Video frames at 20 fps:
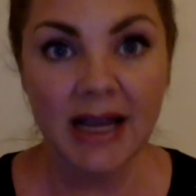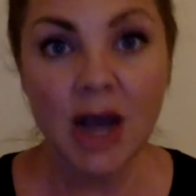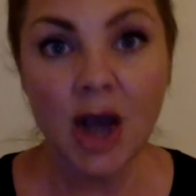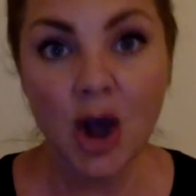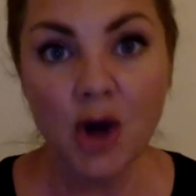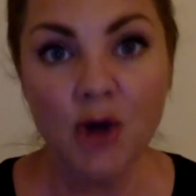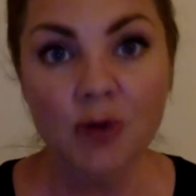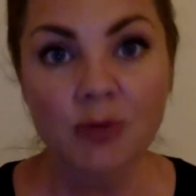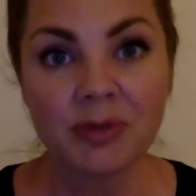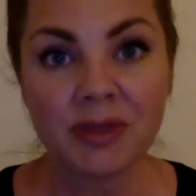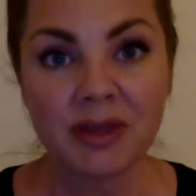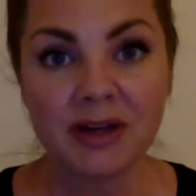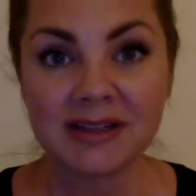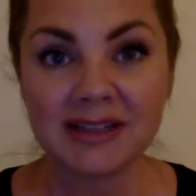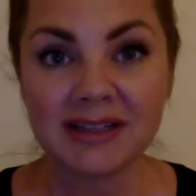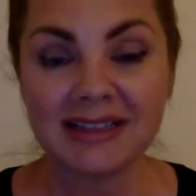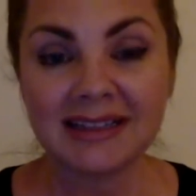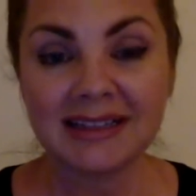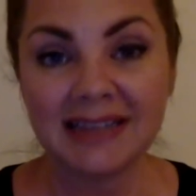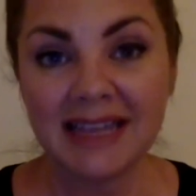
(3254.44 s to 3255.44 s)
I
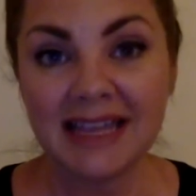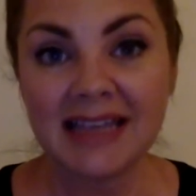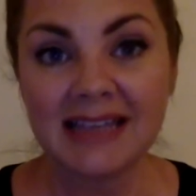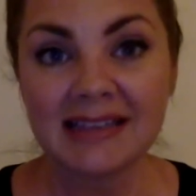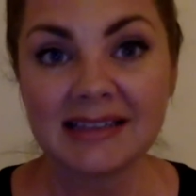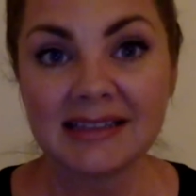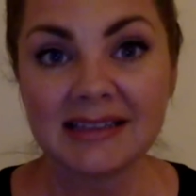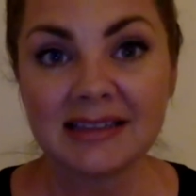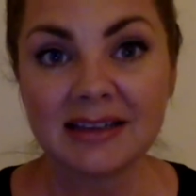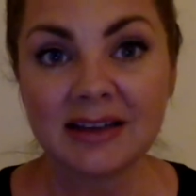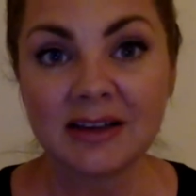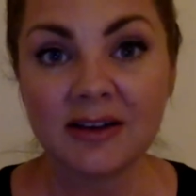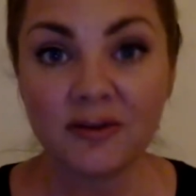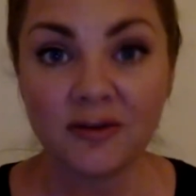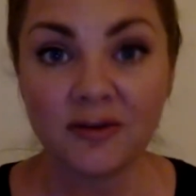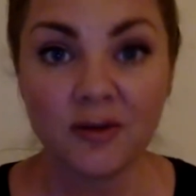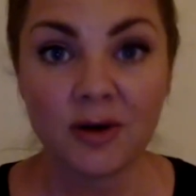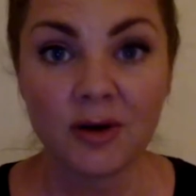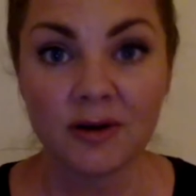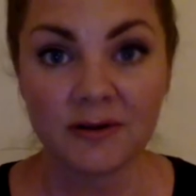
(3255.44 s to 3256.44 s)
hope there's at
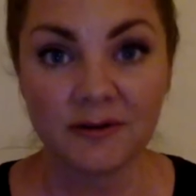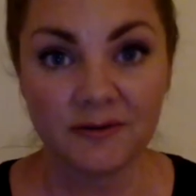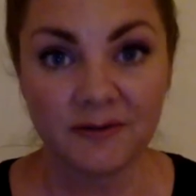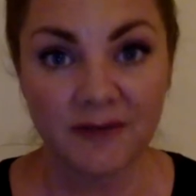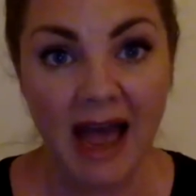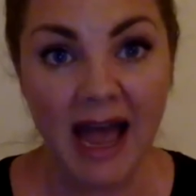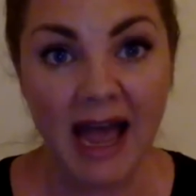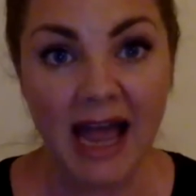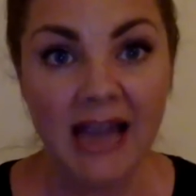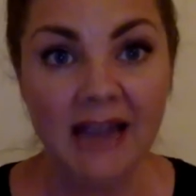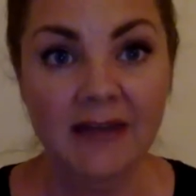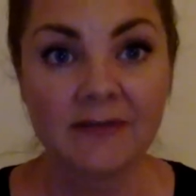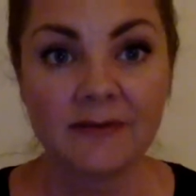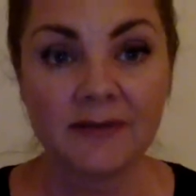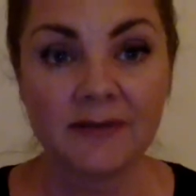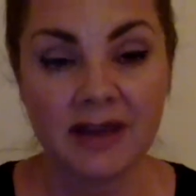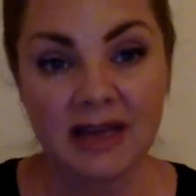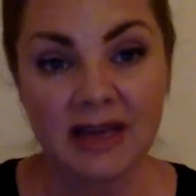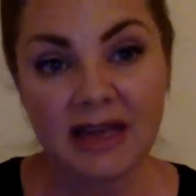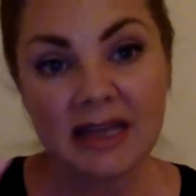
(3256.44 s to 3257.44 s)
least 4 or
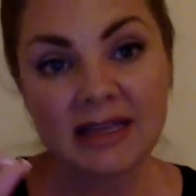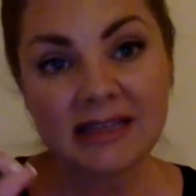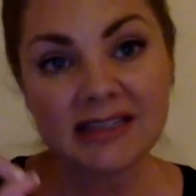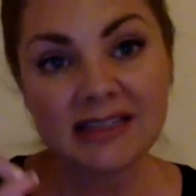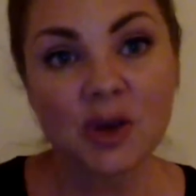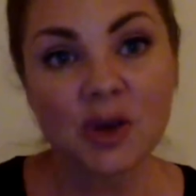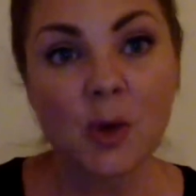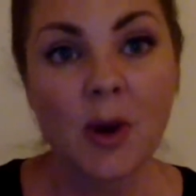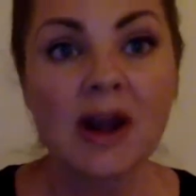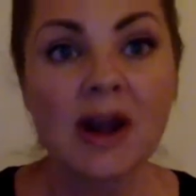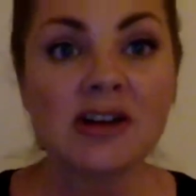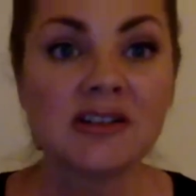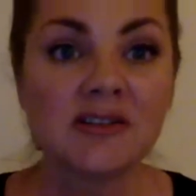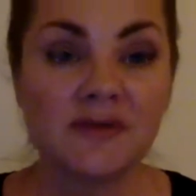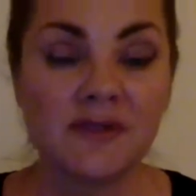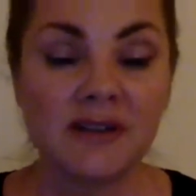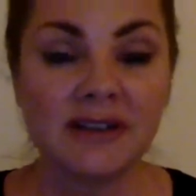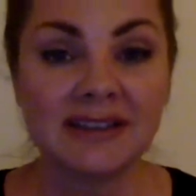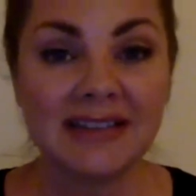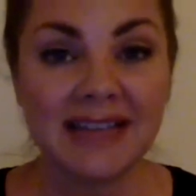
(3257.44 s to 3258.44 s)
5
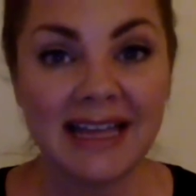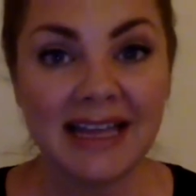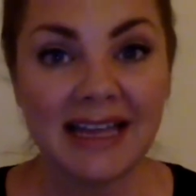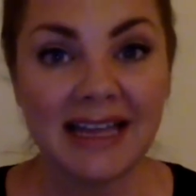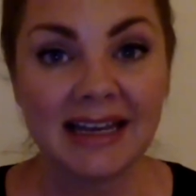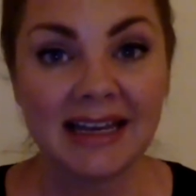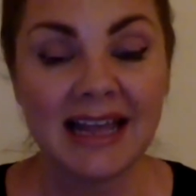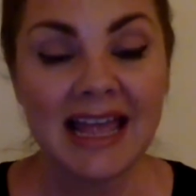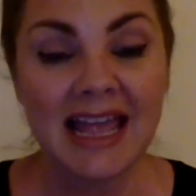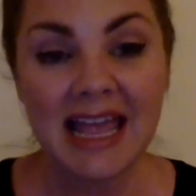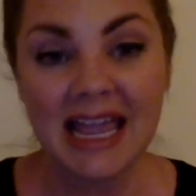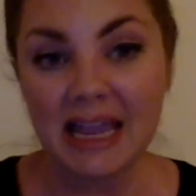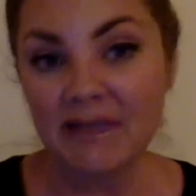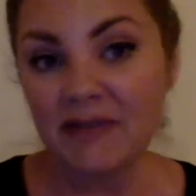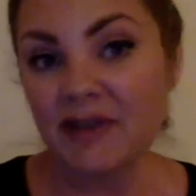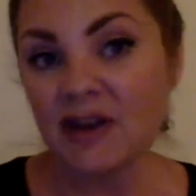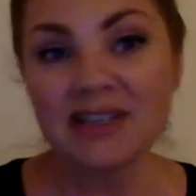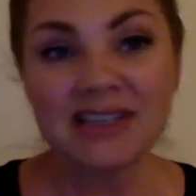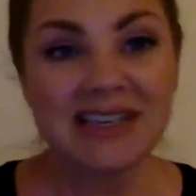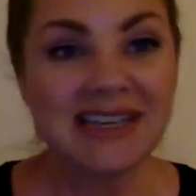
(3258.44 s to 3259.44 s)
squares filled in.
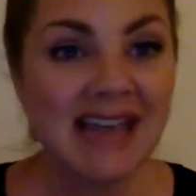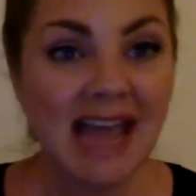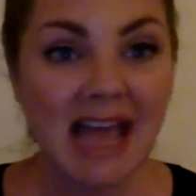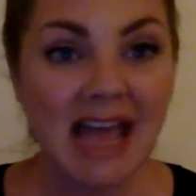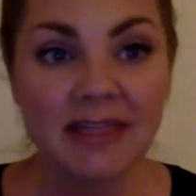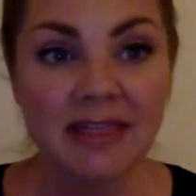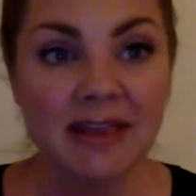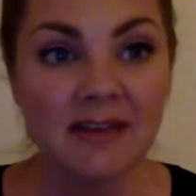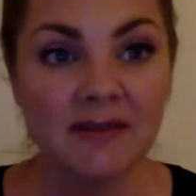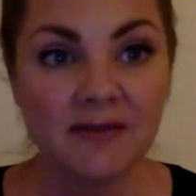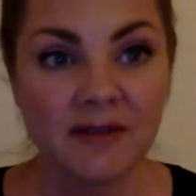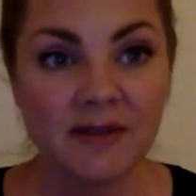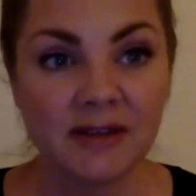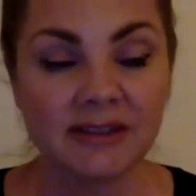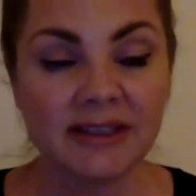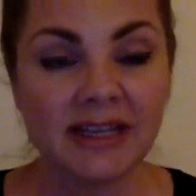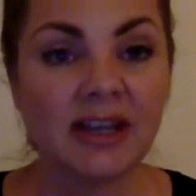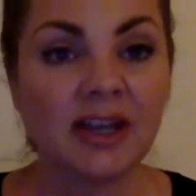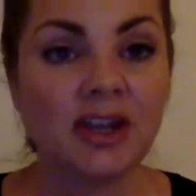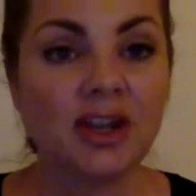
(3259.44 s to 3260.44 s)
If there's
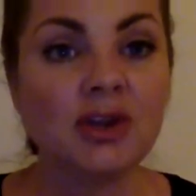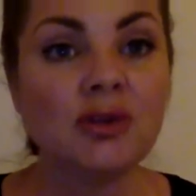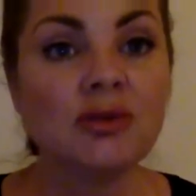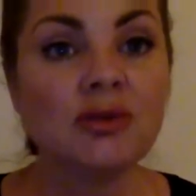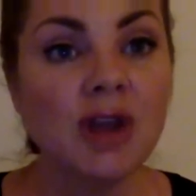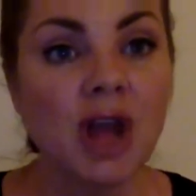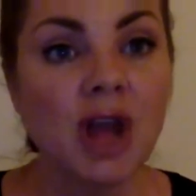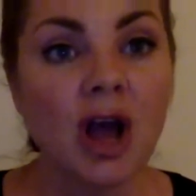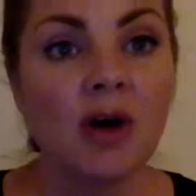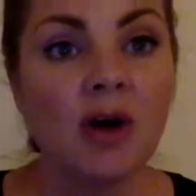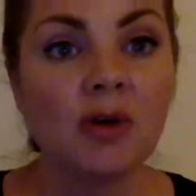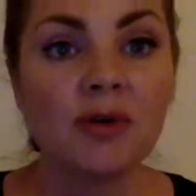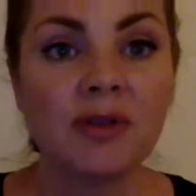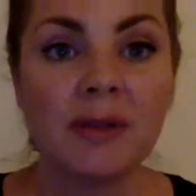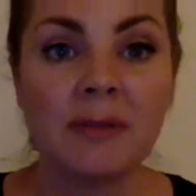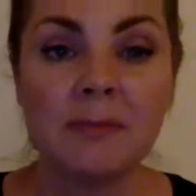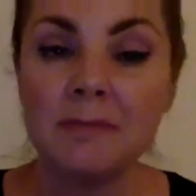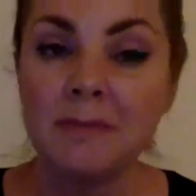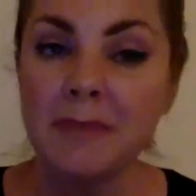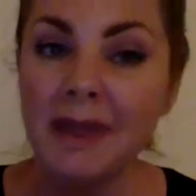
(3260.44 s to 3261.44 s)
nothing filled in, you
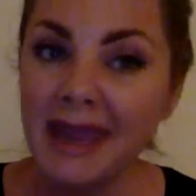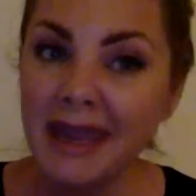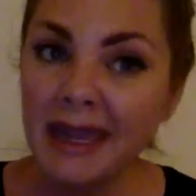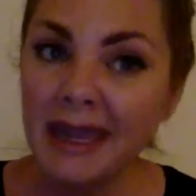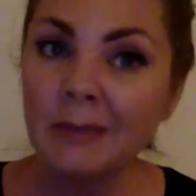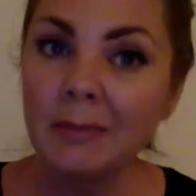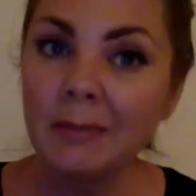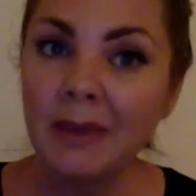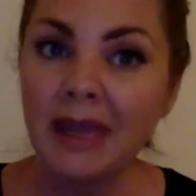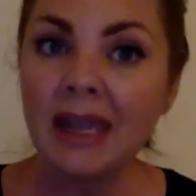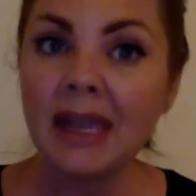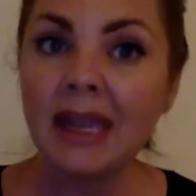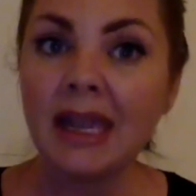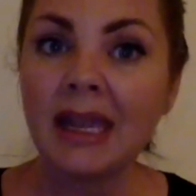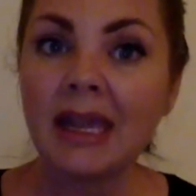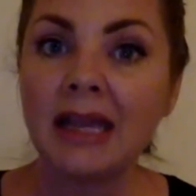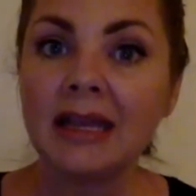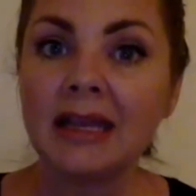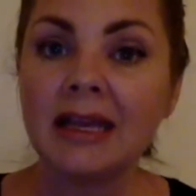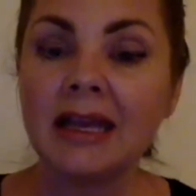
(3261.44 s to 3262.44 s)
know that
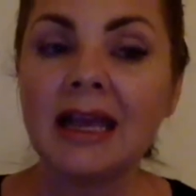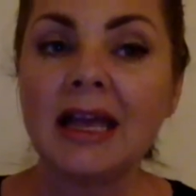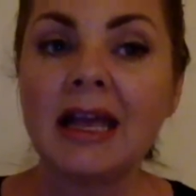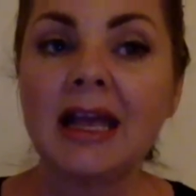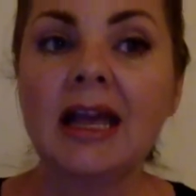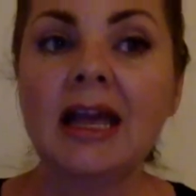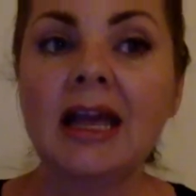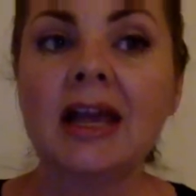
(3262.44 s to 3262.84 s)
maybe